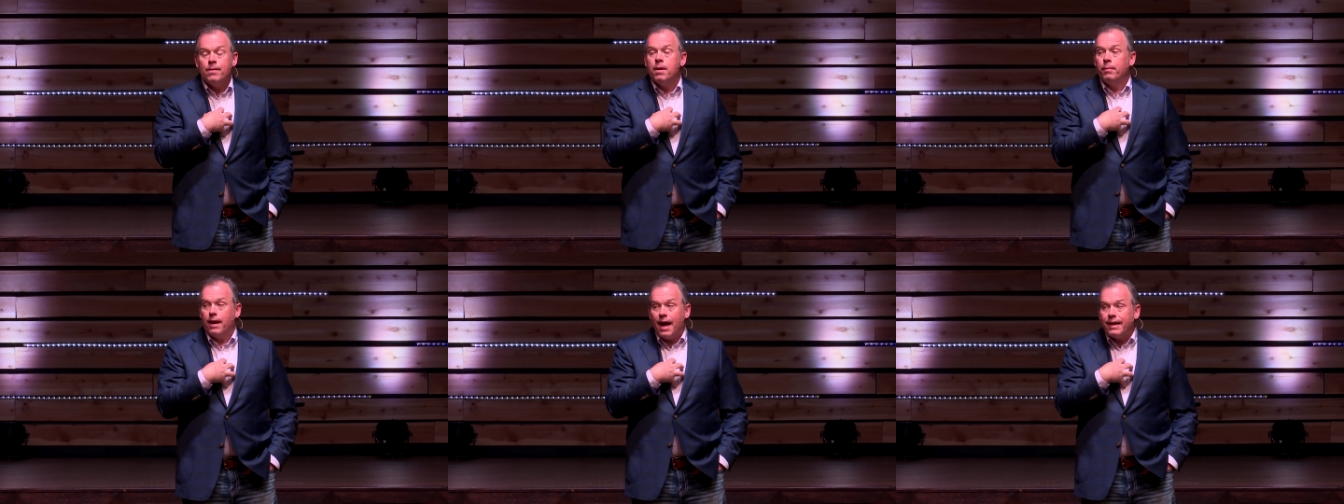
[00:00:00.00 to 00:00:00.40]

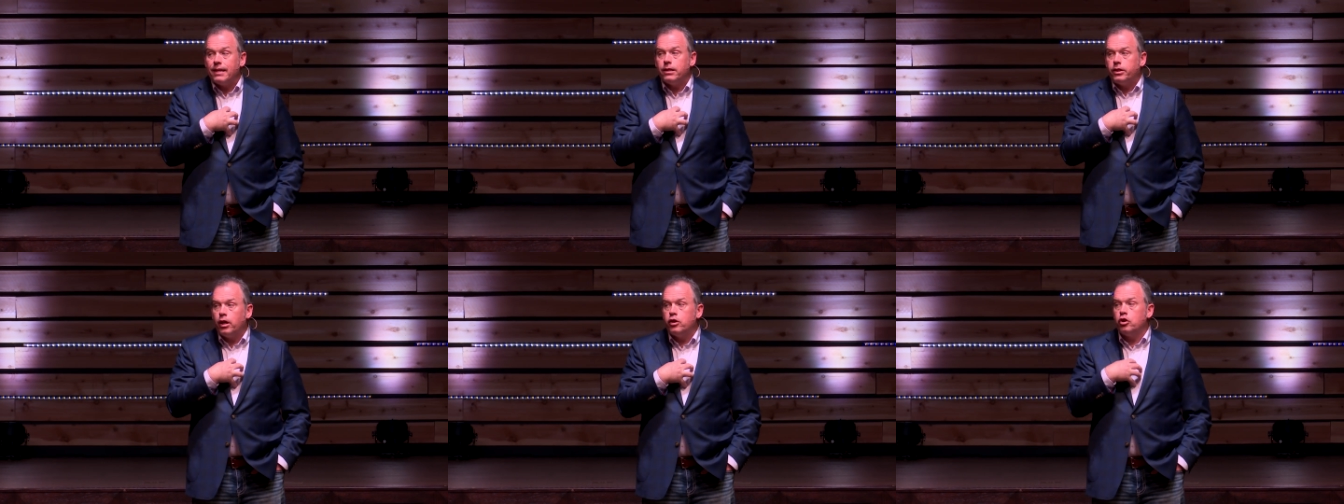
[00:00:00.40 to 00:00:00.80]
But I
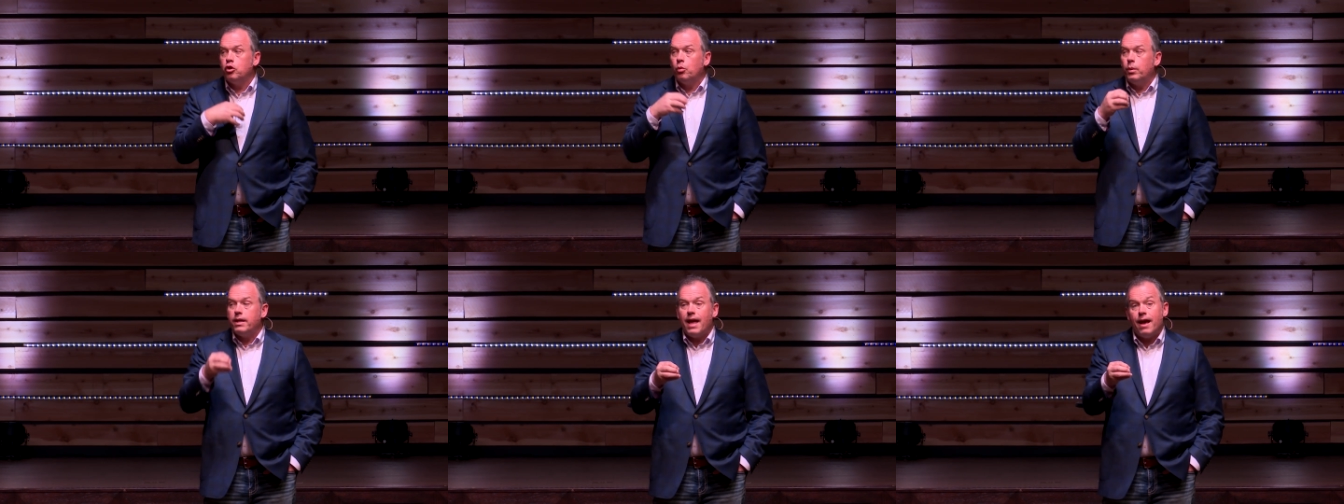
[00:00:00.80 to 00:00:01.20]
can tell
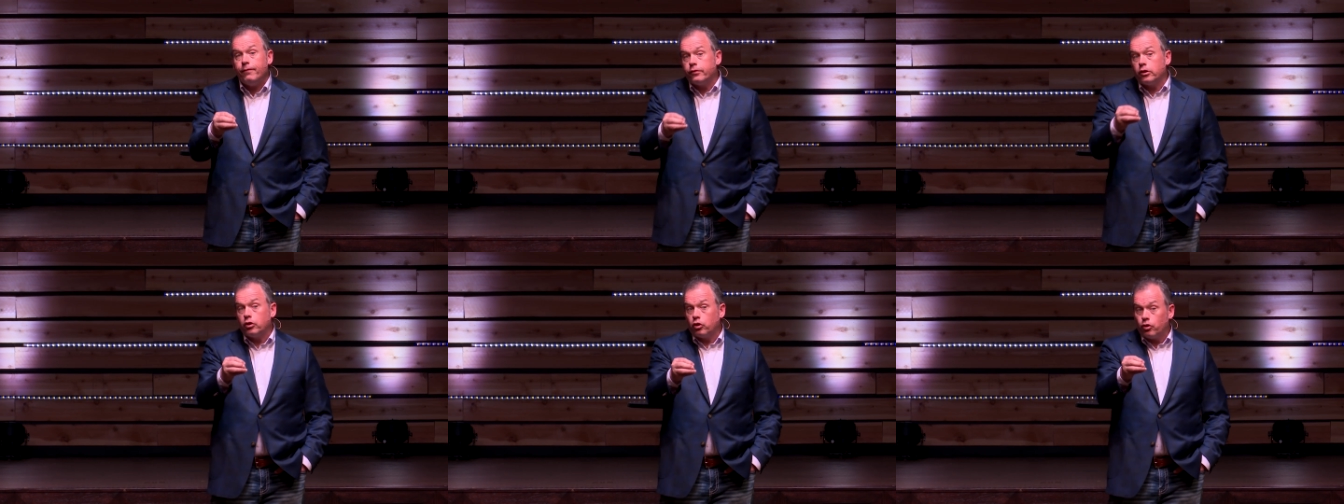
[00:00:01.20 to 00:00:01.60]
you, we
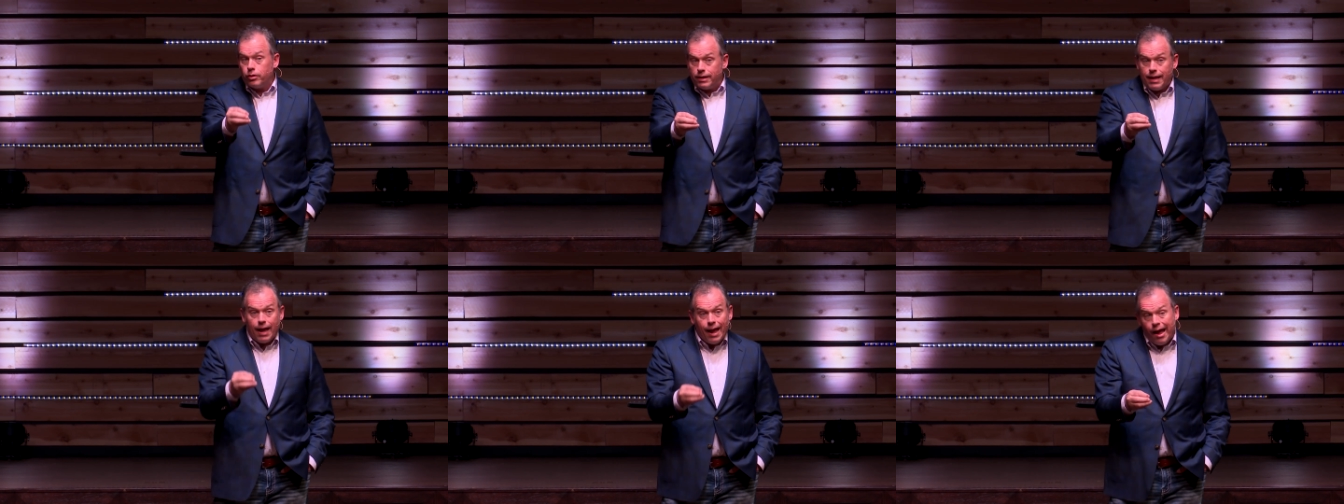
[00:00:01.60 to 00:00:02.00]
have to
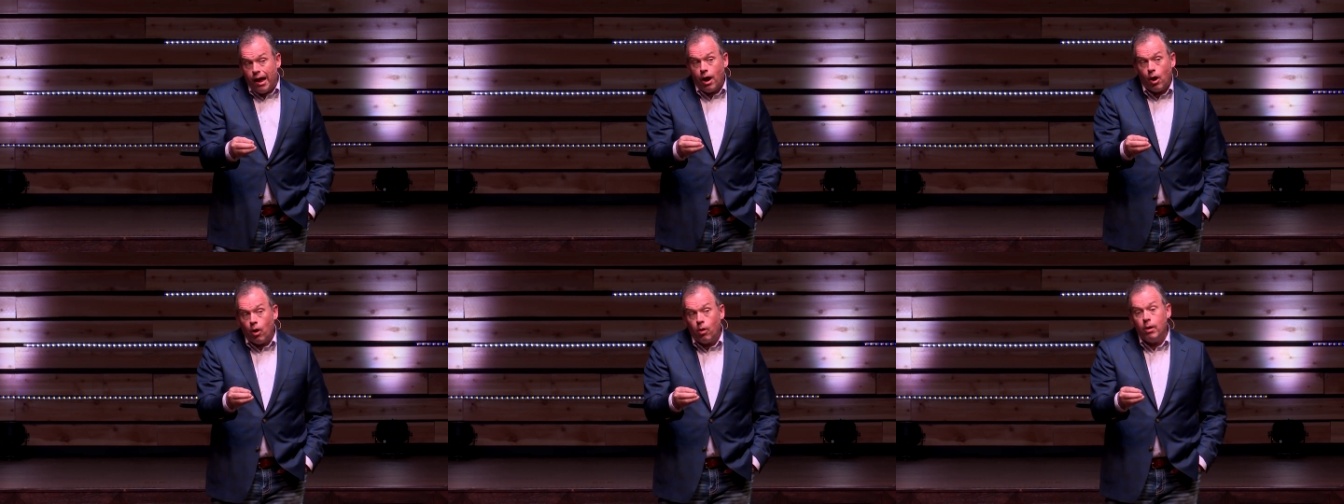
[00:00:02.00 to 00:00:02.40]
learn
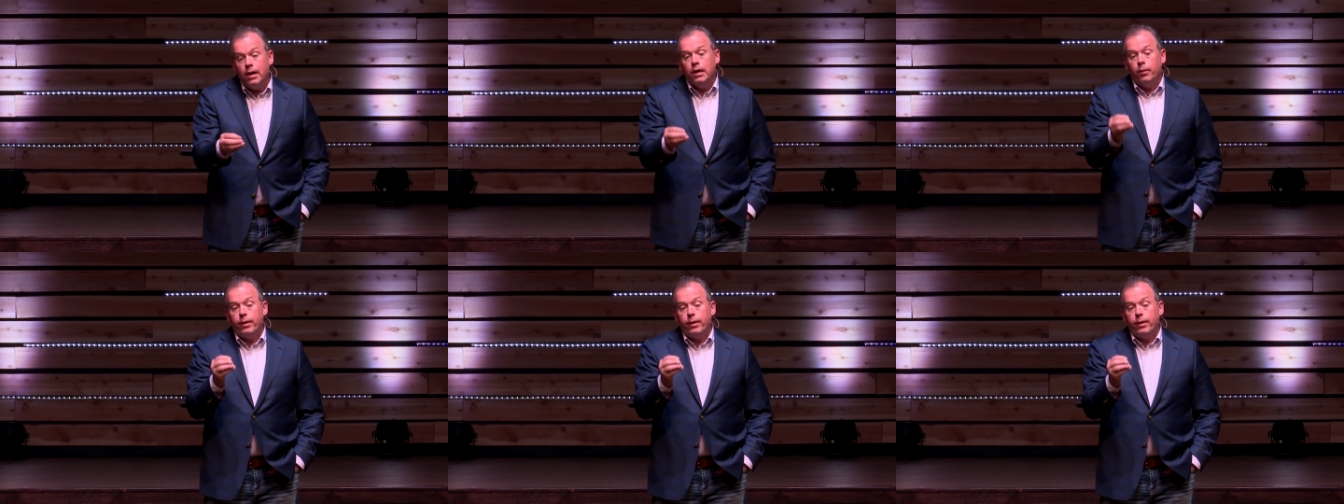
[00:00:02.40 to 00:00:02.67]
now,